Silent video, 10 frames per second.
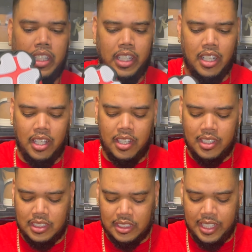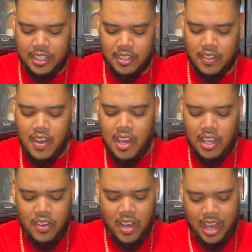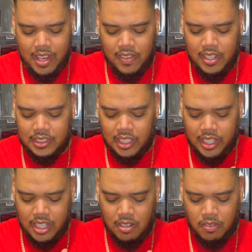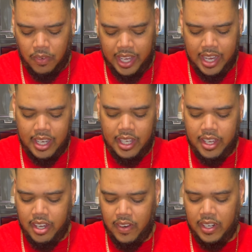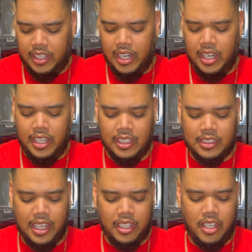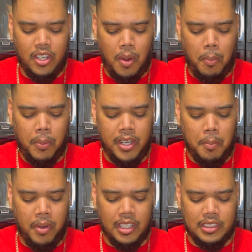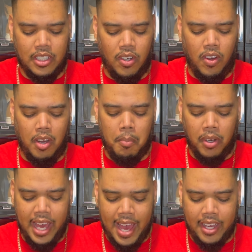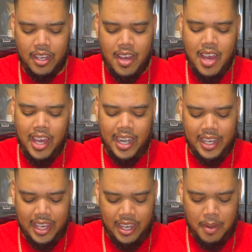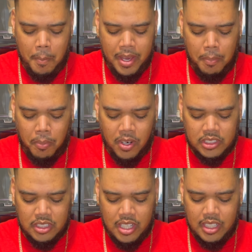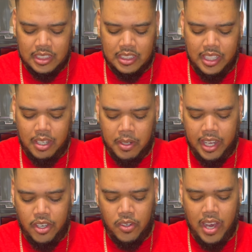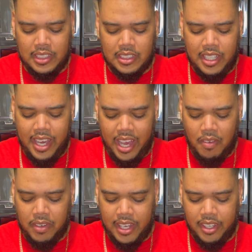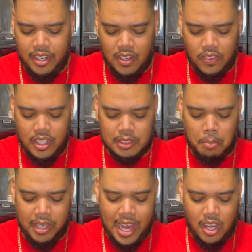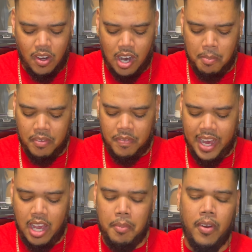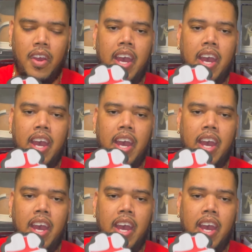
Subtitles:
heel of the sneaker. You have this hit of red here, and then it is like pretty much in all black. And then the mid portion of the sneaker, they do actually have like, this black carbon fiber,